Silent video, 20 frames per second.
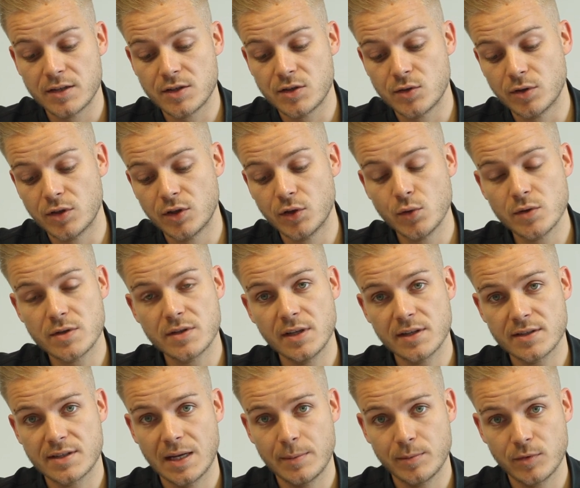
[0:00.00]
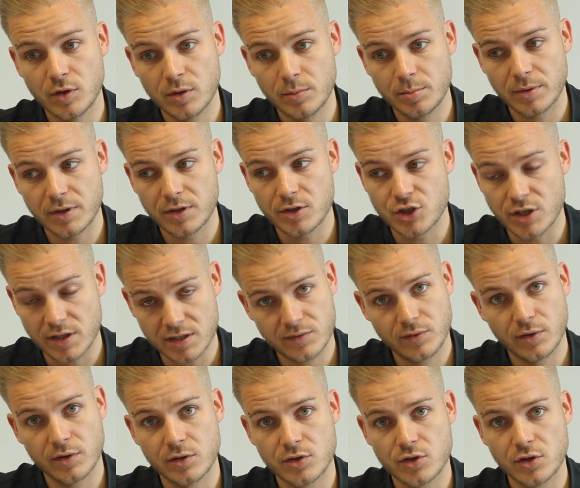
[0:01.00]
Do you use this laptop just
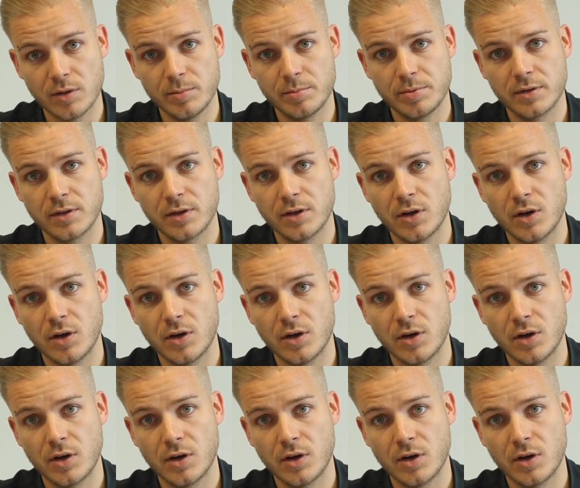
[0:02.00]
for your job,